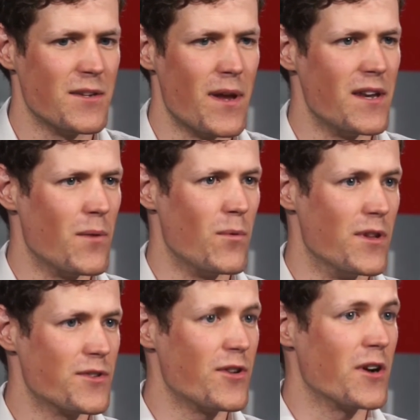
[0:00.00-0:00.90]
you end up with
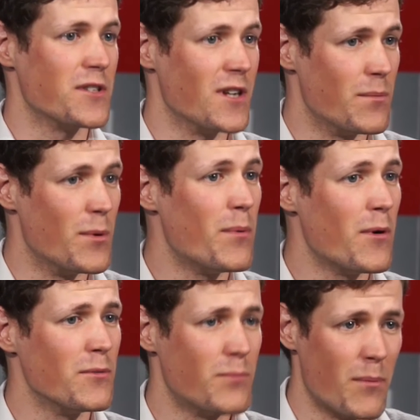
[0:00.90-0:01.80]
a structure, a
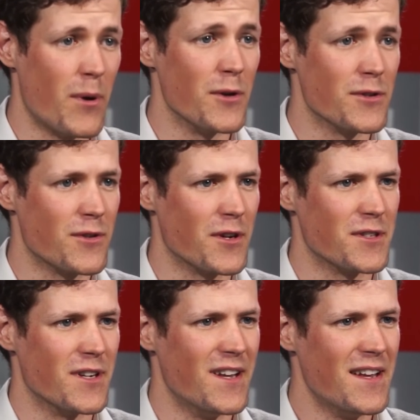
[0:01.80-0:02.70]
proposed structure.